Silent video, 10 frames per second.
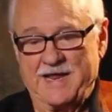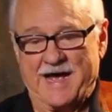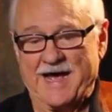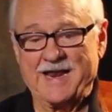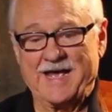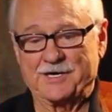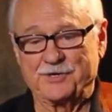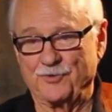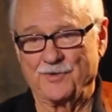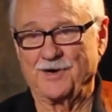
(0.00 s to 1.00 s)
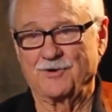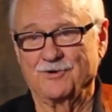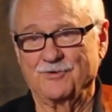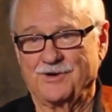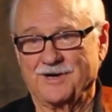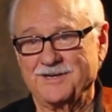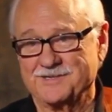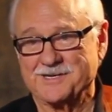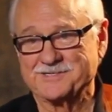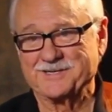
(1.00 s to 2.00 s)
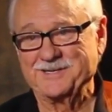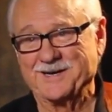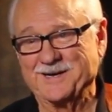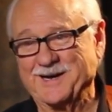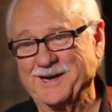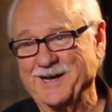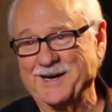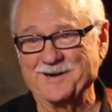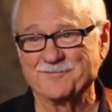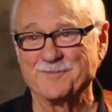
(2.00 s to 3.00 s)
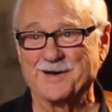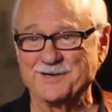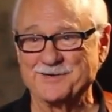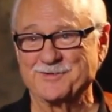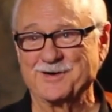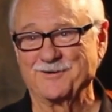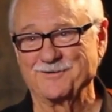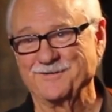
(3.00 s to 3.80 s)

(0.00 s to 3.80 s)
I like their record okay. As I say, I kind of like everybody's record